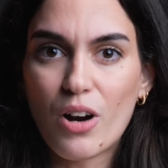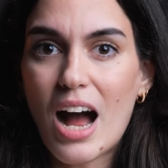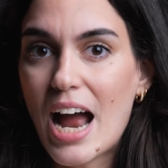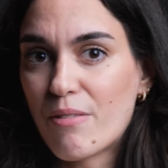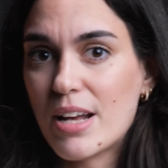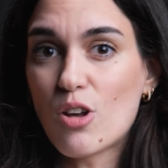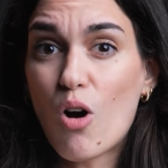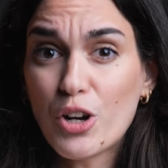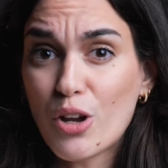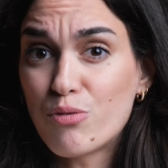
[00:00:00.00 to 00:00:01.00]
for high-res
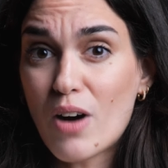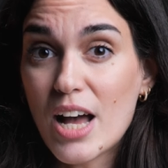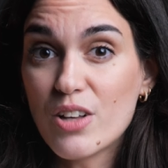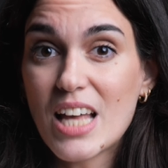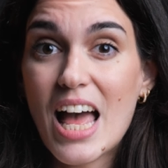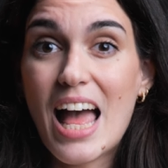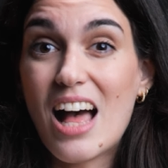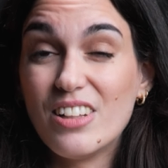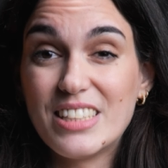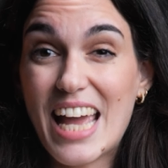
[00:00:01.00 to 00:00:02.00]
audio files,
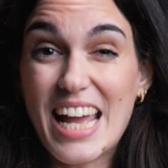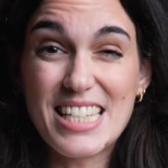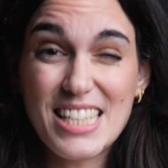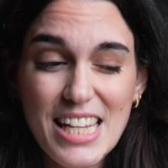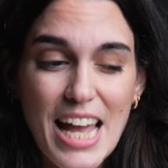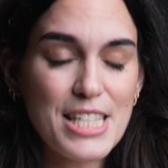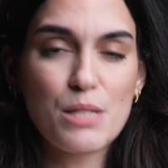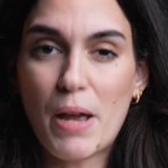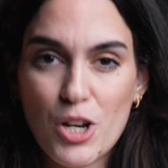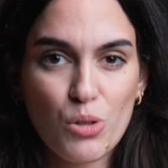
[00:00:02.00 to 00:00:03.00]
L D A C, and
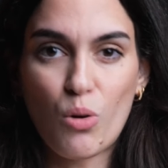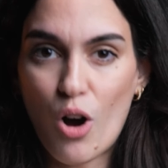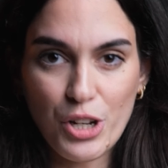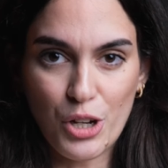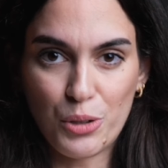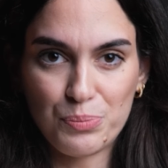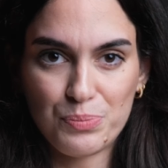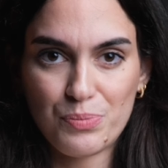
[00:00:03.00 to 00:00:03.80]
spatial audio.